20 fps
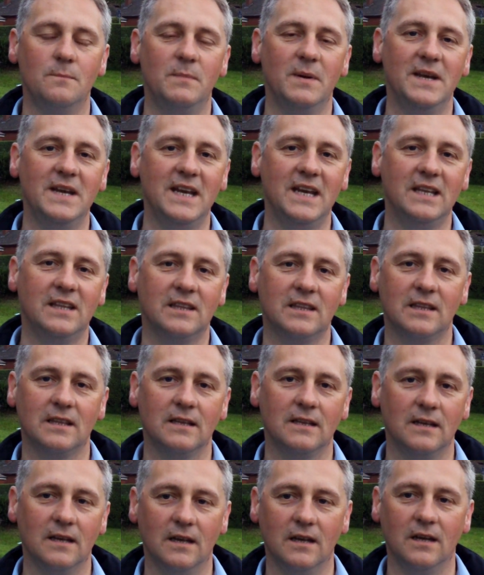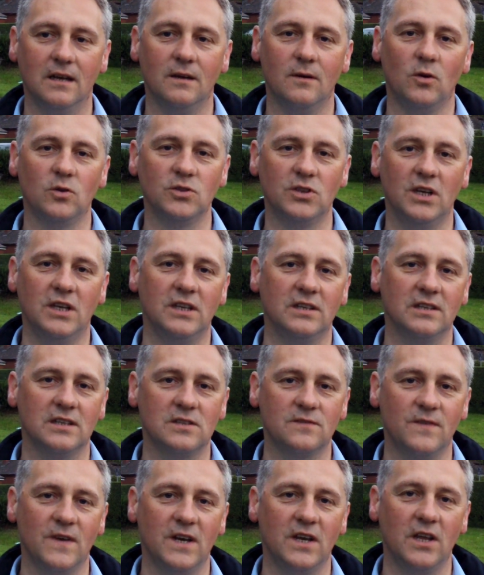underneath
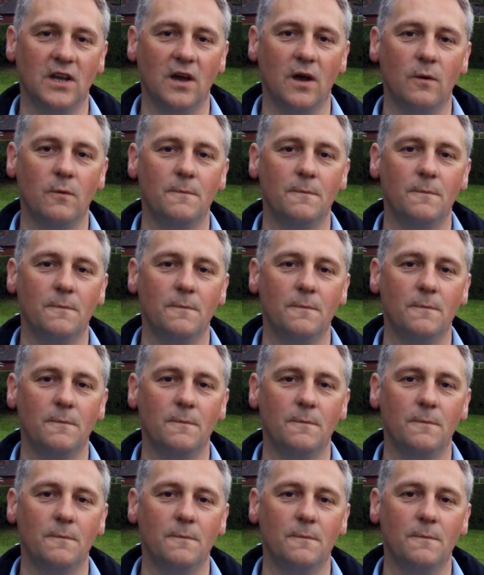this video.